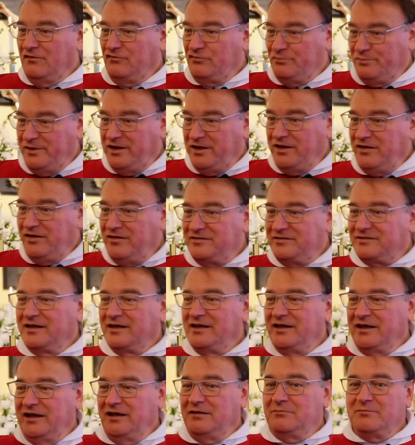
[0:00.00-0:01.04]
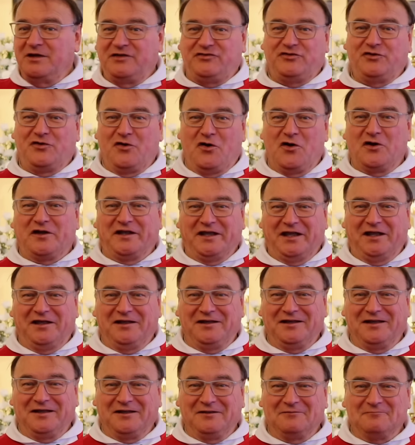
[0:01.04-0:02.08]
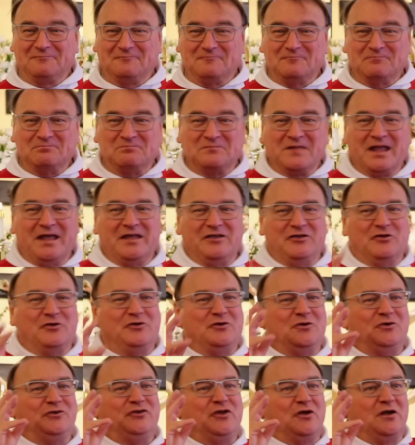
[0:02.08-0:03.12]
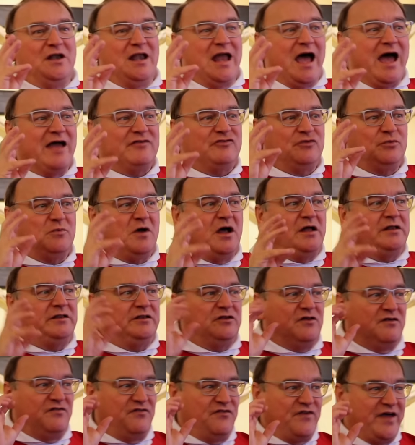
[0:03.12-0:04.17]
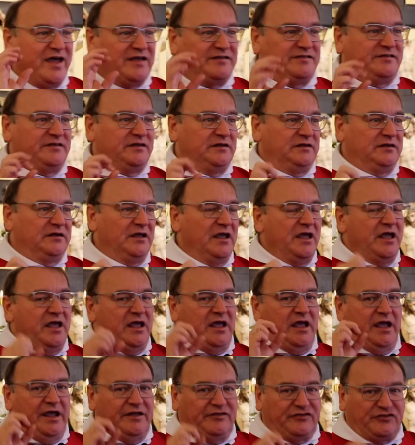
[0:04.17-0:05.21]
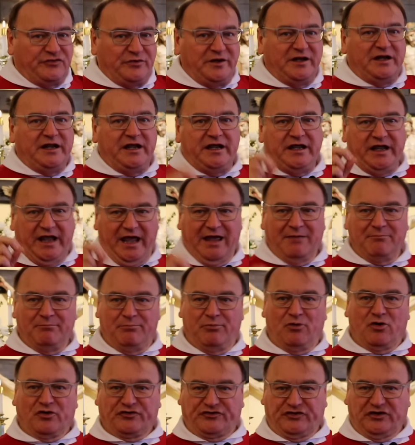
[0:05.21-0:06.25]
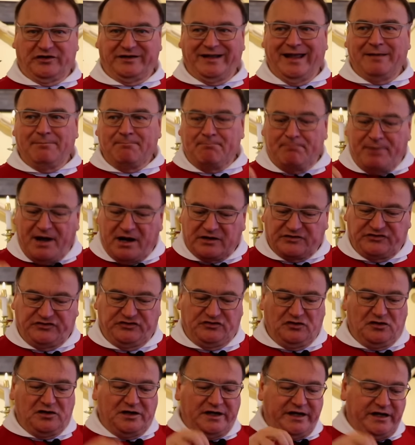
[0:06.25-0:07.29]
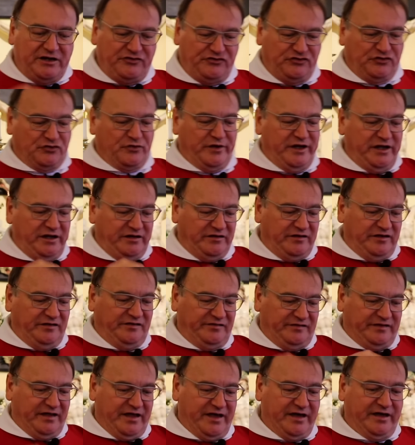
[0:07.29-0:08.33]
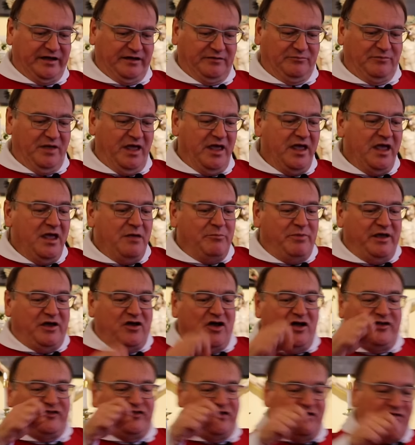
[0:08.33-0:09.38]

of Peace in Medjugorje. You know, the last one, the fasting, it's really important, and particularly during this time, because